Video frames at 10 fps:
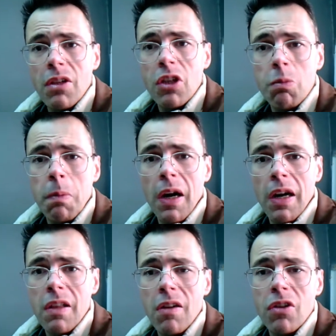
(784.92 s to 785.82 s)
is a
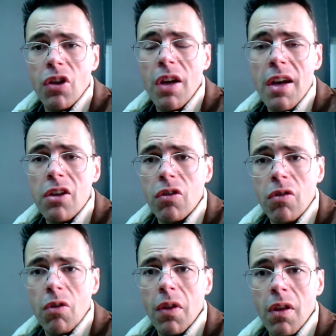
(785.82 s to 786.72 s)
spy, there is an
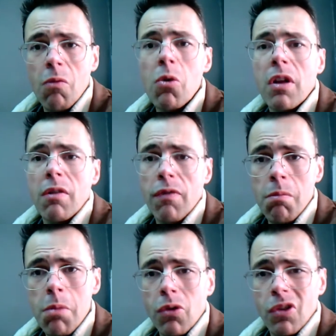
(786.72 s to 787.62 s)
agent over there working
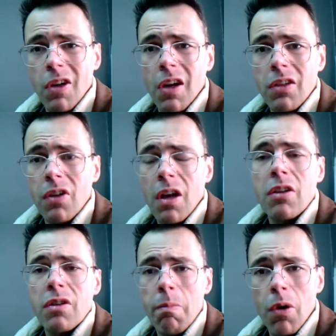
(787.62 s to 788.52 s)
for both sides
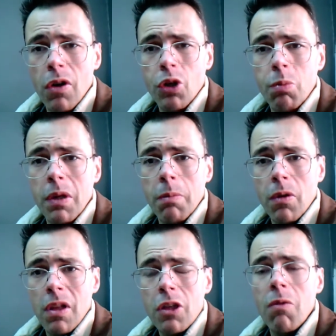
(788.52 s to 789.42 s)
against the Polish
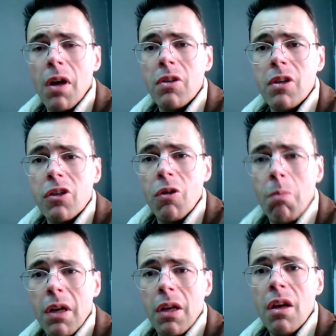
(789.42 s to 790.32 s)
people. That's why you see so
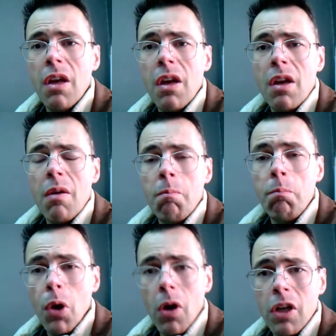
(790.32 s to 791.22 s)
many
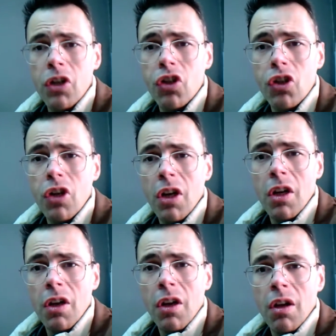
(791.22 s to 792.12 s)
Polish
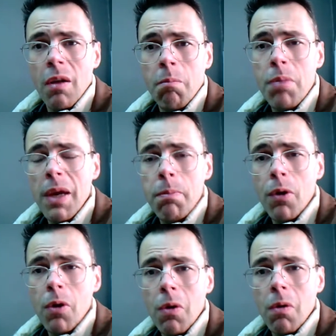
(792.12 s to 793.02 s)

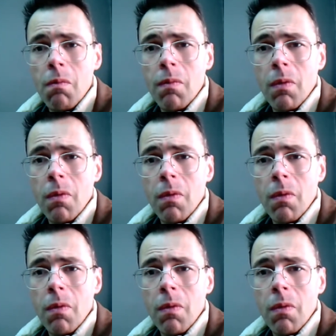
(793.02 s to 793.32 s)
people